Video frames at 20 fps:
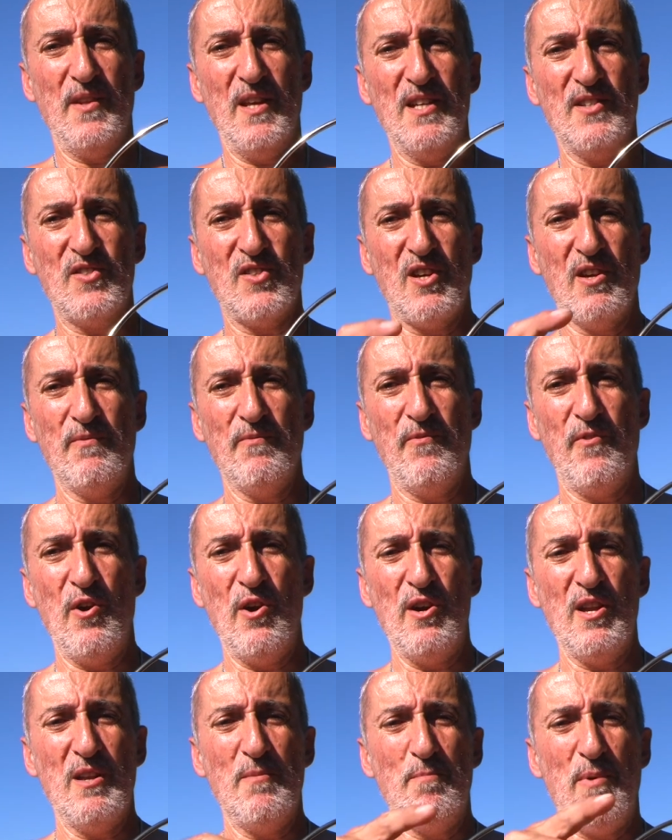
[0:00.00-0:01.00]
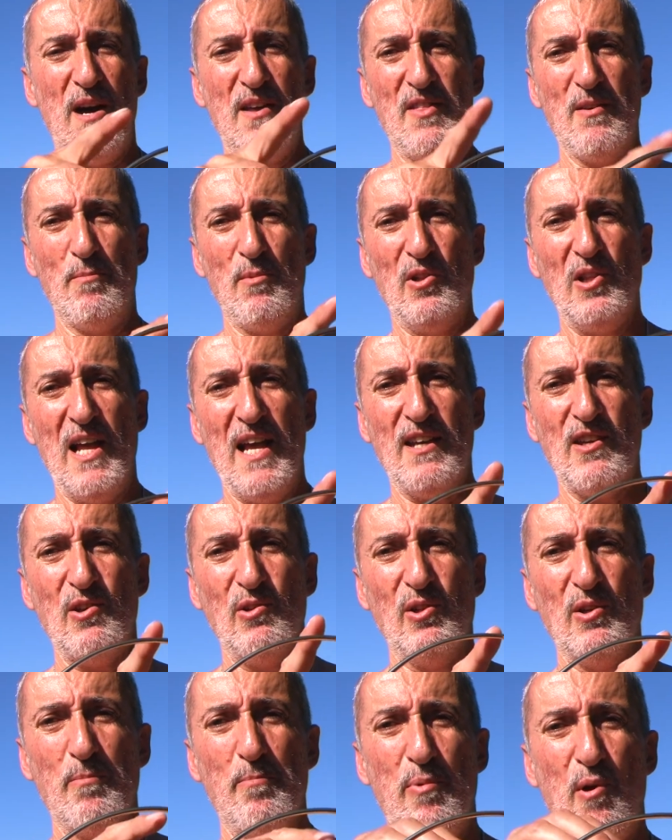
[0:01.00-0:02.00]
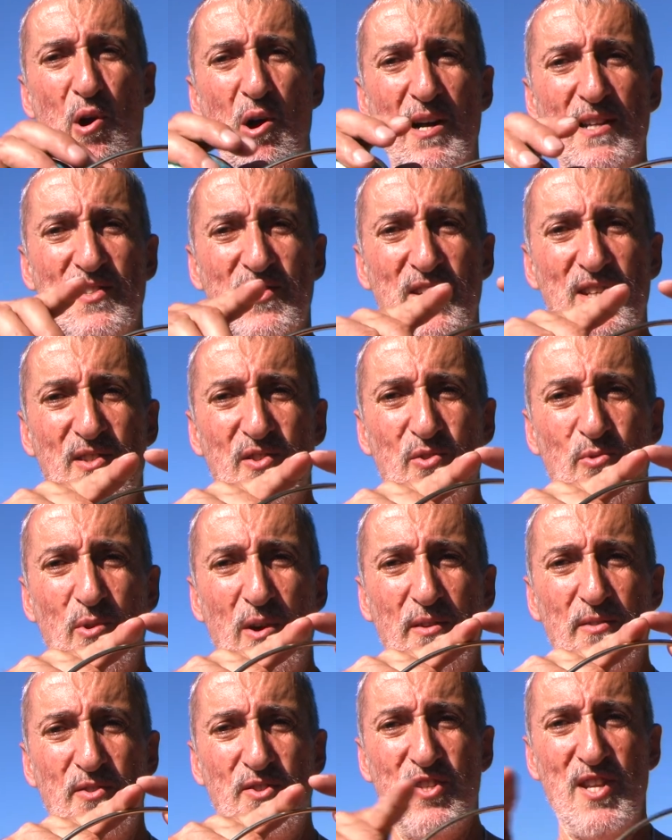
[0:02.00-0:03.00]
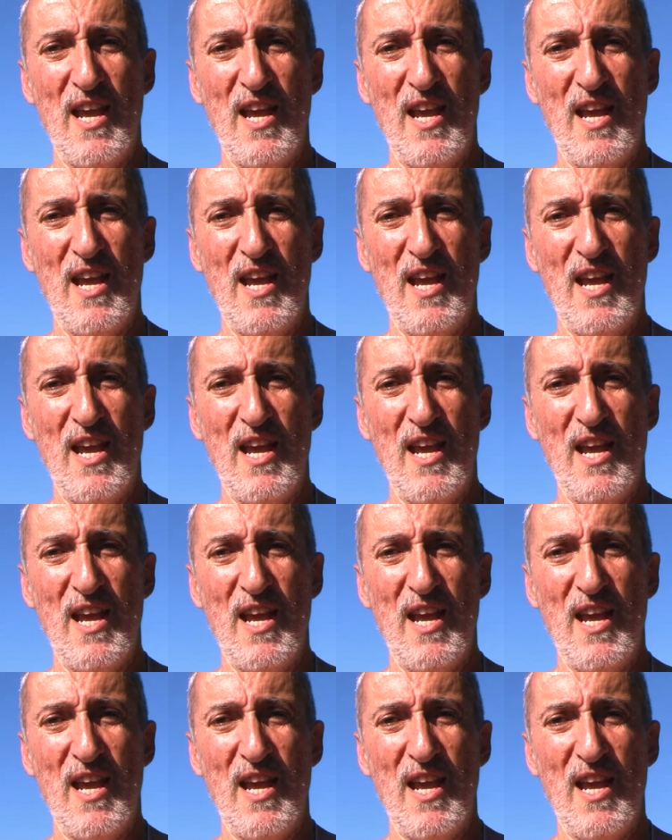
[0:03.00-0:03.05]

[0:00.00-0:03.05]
it's converted by the molecular bonds into a